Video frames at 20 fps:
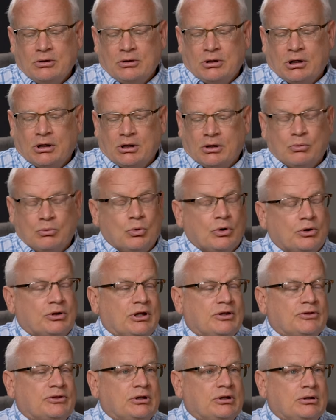uh, work
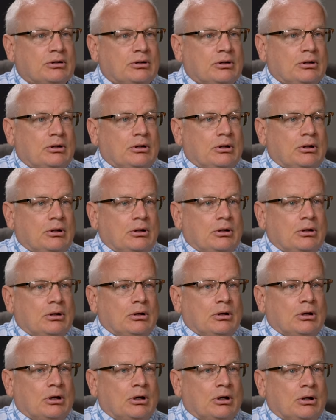ethic,
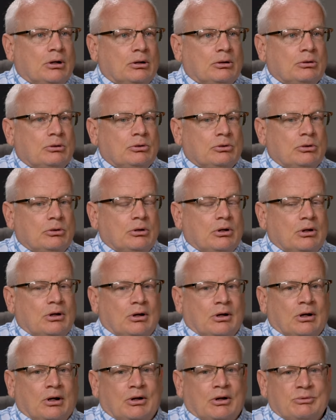uh, I don't
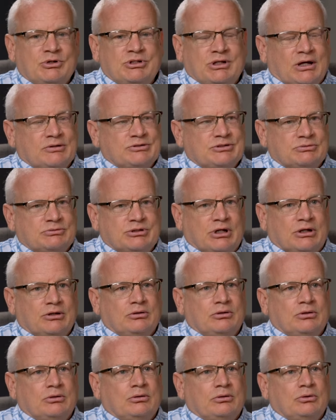know how many times it was like,
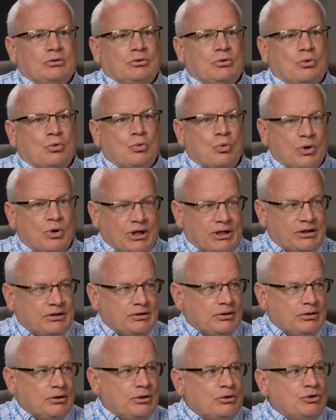quit.
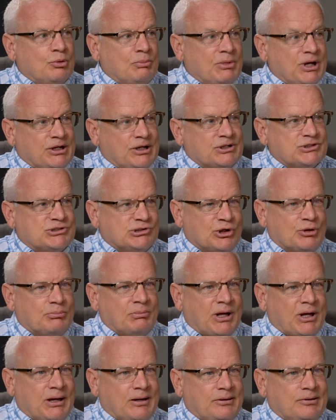You're making us look
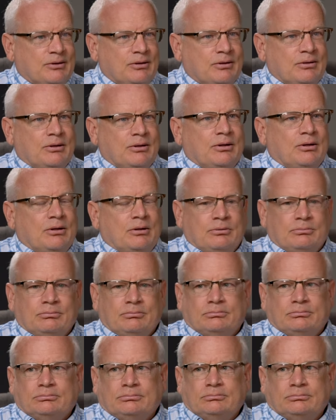bad. uh,
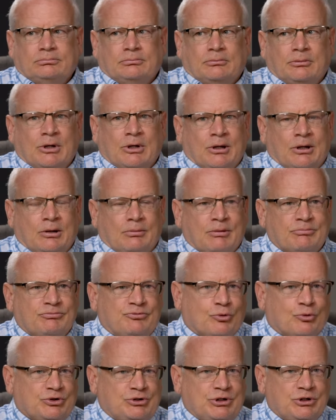I'm
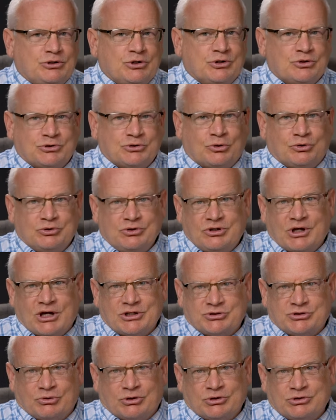fourteen years old. You
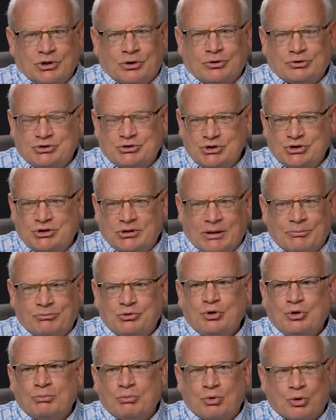guys are adults. You sh I'm
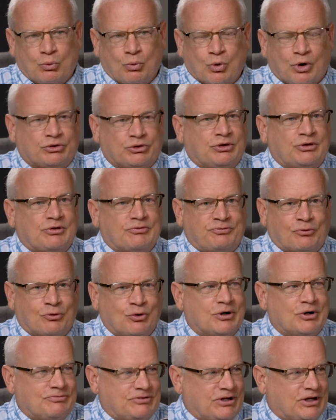doing more work than the
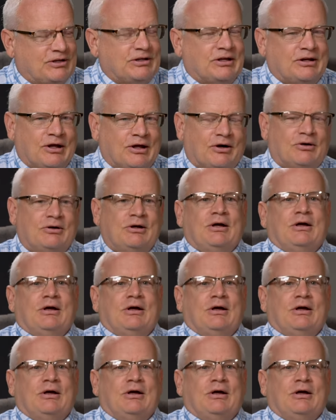four of you, you know?